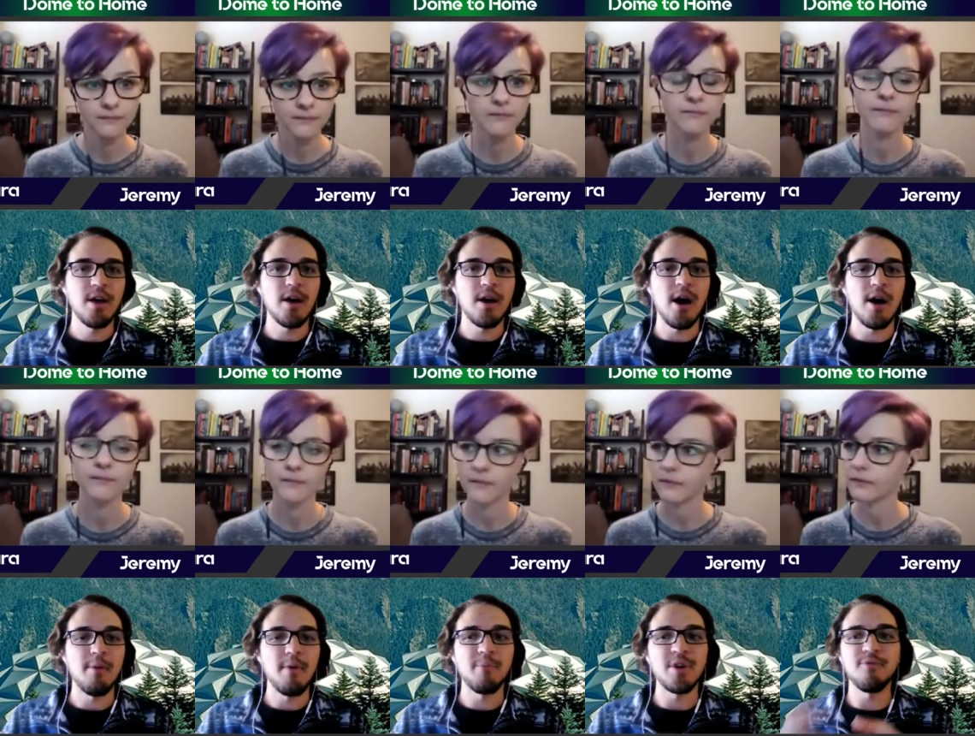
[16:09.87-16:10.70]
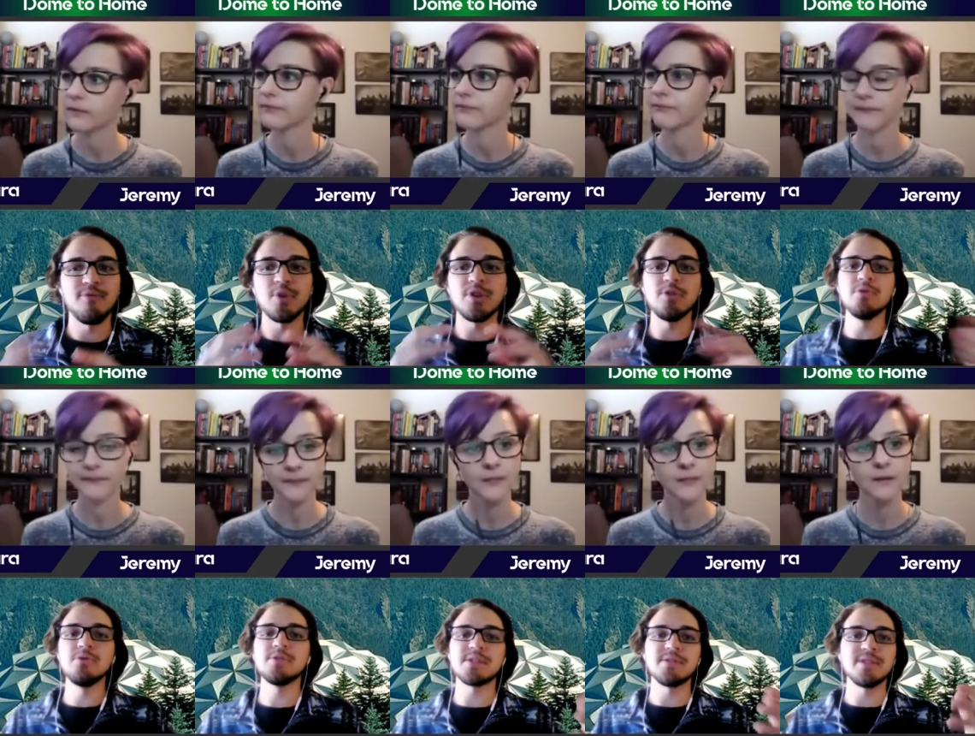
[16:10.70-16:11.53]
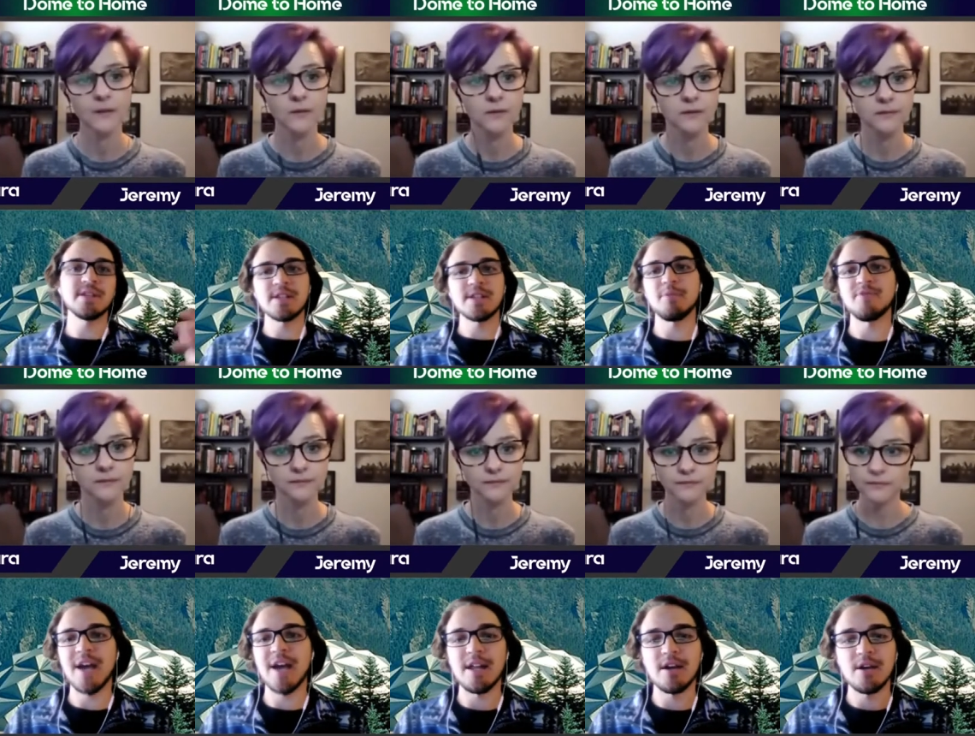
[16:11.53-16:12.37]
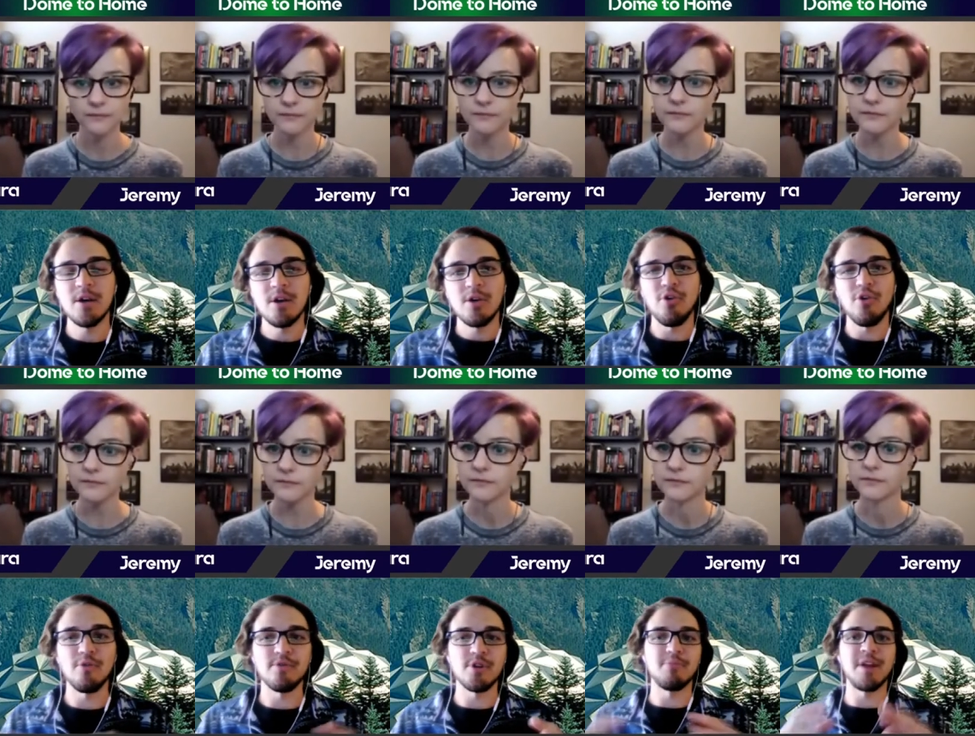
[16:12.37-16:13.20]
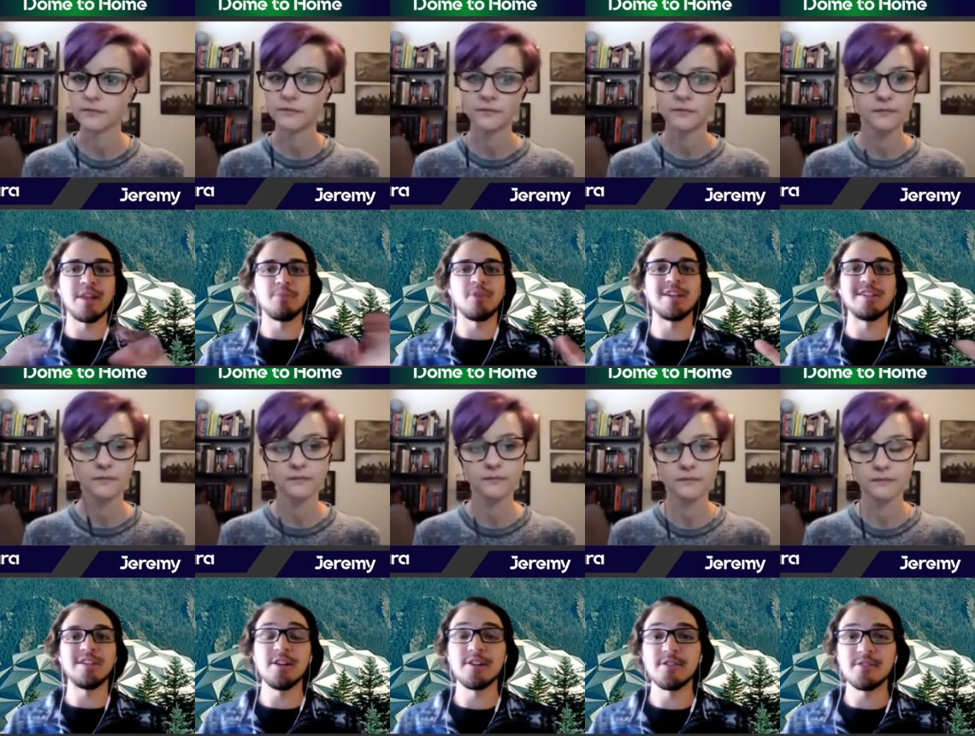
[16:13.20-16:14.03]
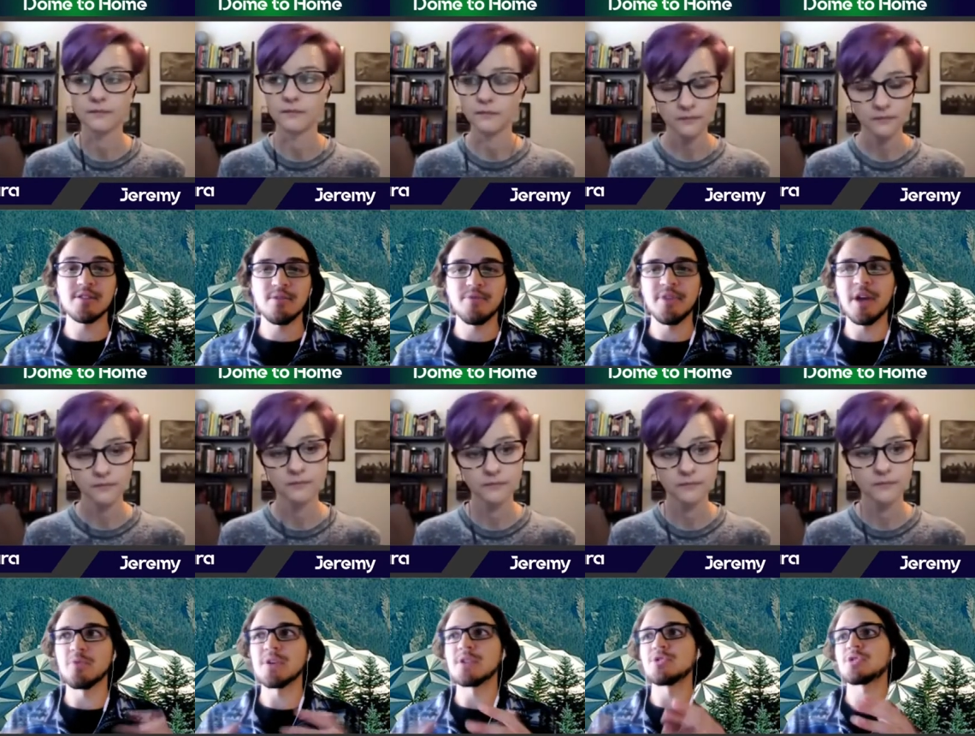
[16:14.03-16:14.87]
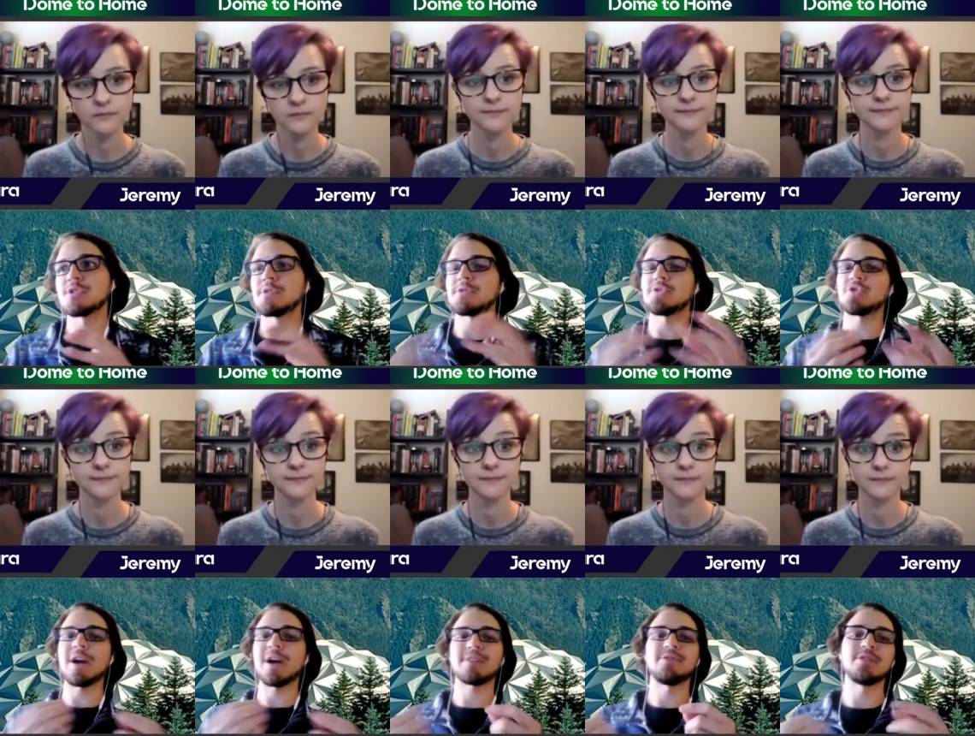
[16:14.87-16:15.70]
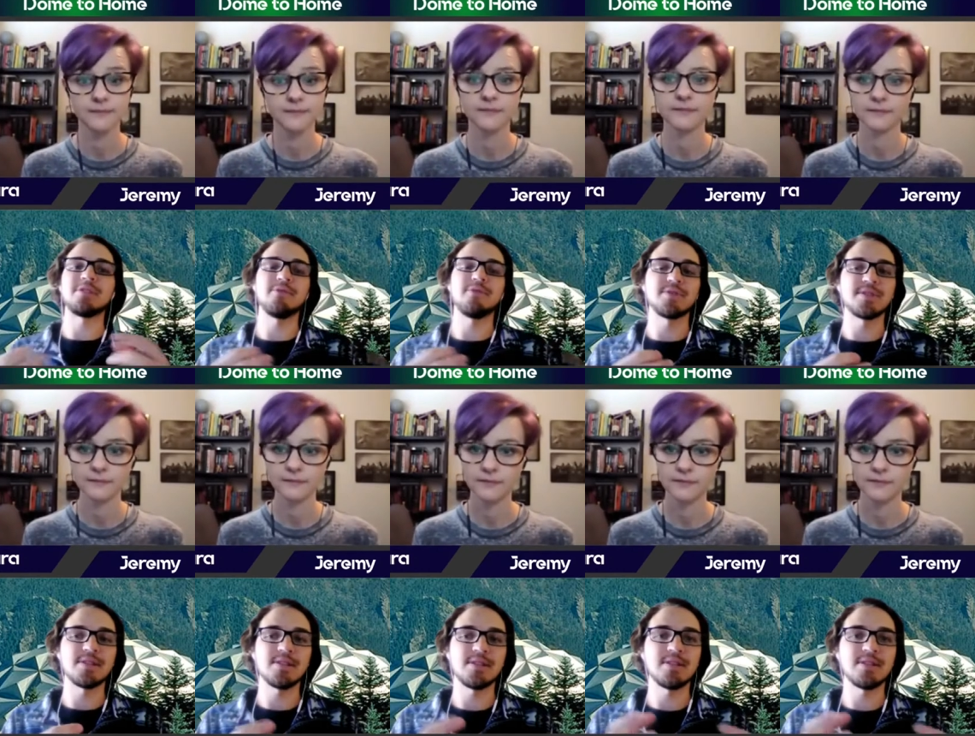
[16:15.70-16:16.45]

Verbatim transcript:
Speaker 1: Um, but if we use this type of data over many, many years, then we can start to track the differences and